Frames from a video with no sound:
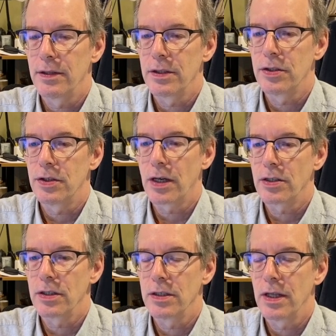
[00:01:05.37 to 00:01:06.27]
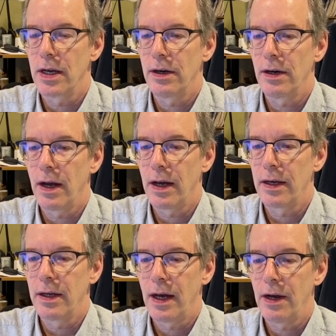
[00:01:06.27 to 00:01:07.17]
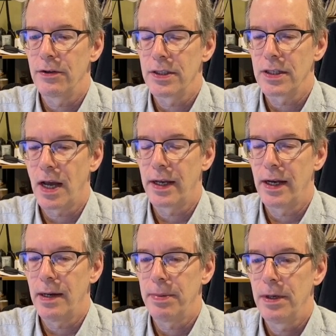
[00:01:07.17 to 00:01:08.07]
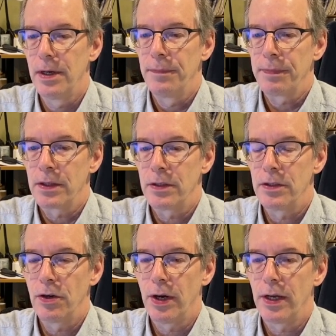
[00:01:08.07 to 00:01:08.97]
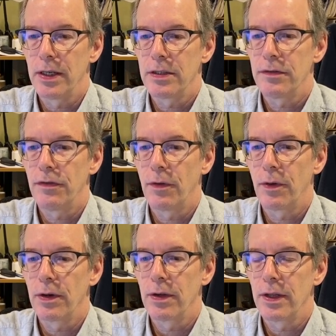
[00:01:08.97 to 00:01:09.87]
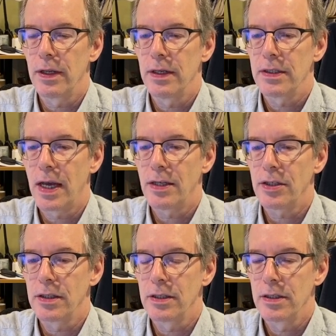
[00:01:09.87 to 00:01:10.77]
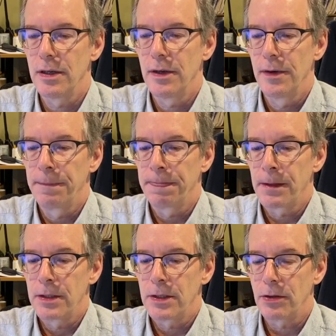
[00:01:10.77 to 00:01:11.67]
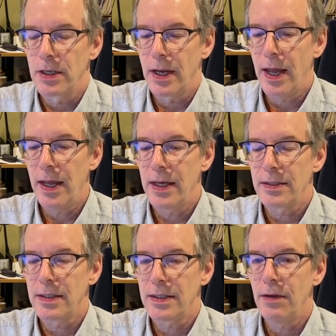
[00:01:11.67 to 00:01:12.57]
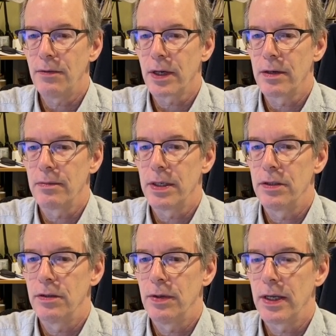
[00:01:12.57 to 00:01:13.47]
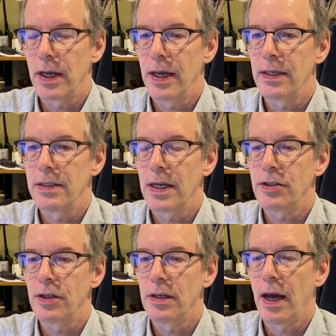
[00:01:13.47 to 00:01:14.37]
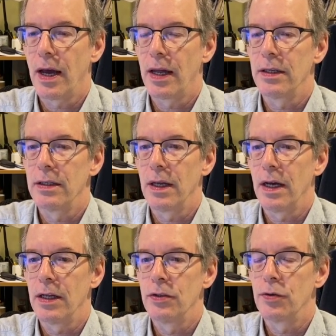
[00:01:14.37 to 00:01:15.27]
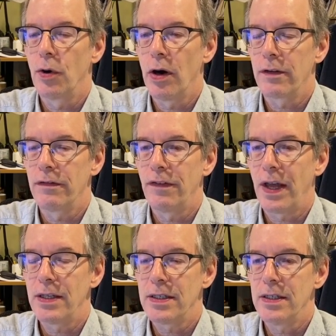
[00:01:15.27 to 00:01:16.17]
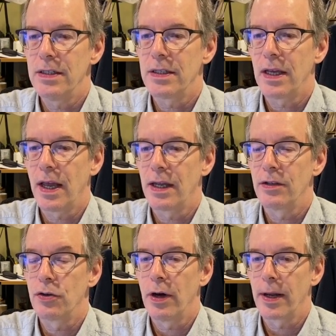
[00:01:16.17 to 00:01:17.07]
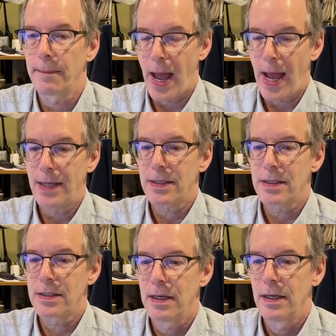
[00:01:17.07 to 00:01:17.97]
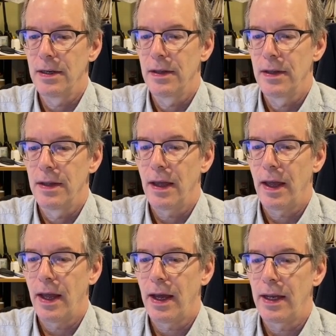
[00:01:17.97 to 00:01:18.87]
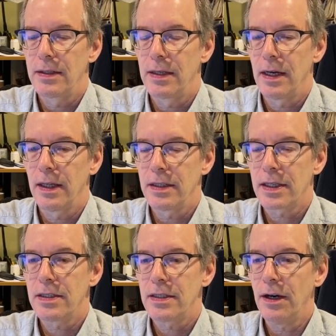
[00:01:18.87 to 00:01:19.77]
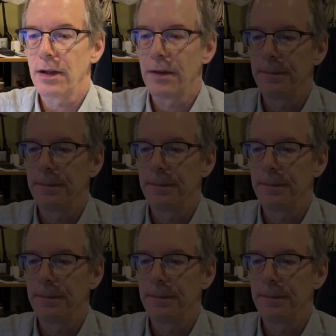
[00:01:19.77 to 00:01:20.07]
instructions there on how to sign up to join us for the sessions. So today, as I said, we're going to be doing a session on drawing faces and drawing masks, and let's get started.